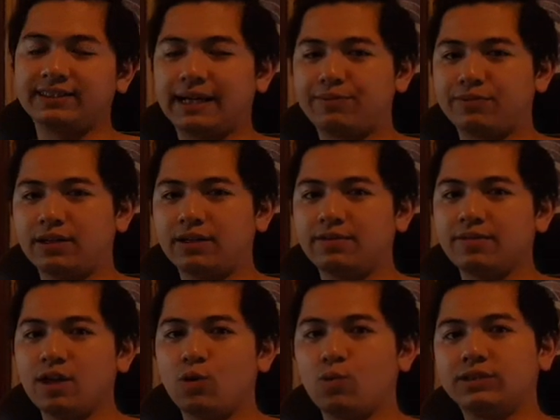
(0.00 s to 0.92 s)
camera,
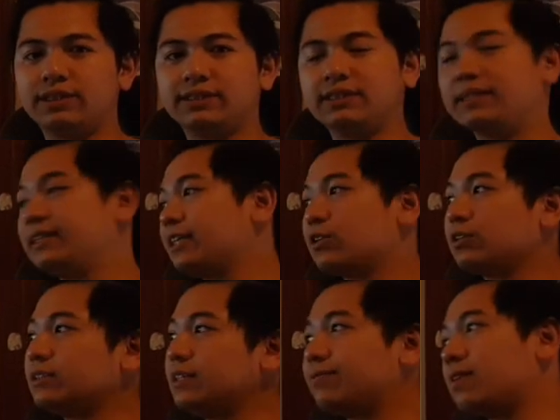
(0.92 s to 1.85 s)
which is the Nikon
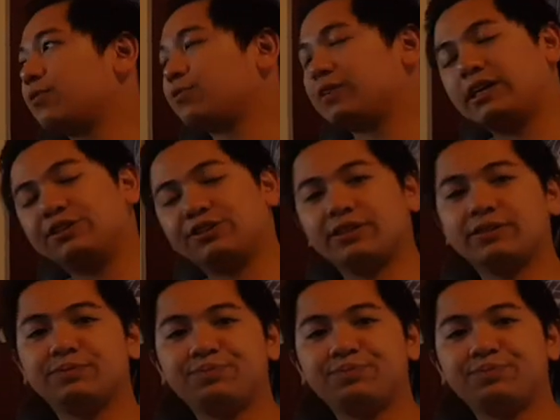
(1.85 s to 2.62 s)
D5300.